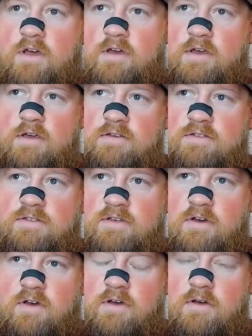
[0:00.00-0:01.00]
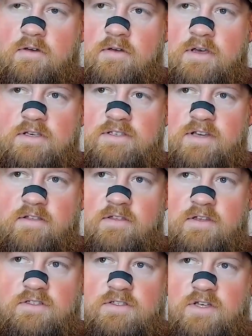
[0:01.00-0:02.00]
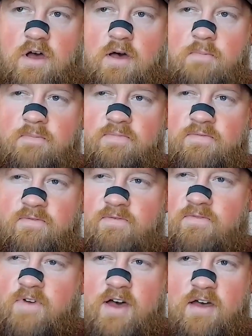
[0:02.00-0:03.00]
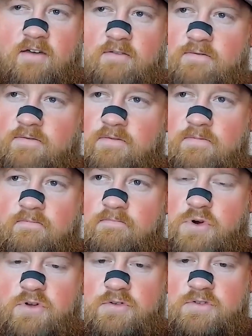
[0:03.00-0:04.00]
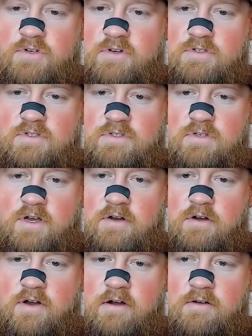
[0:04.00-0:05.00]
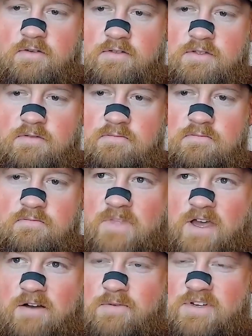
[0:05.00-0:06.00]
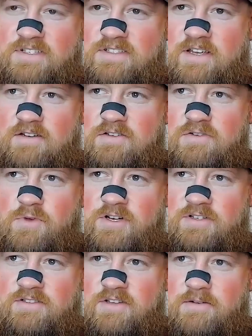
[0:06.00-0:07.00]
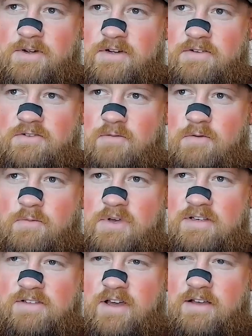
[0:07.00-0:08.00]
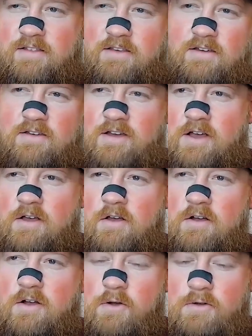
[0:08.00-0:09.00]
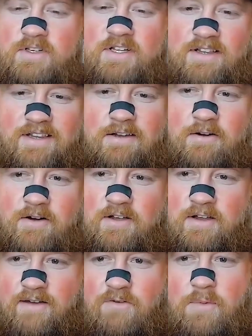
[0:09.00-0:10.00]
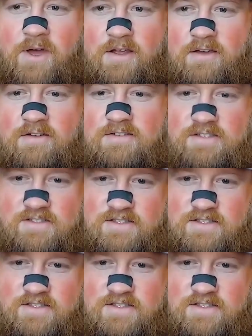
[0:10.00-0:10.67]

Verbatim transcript: Yeah, he's uh he's like the top five producers under Eric Olson. I don't want to say too much because I don't want to get in trouble, but he's like the cult leader, and everybody else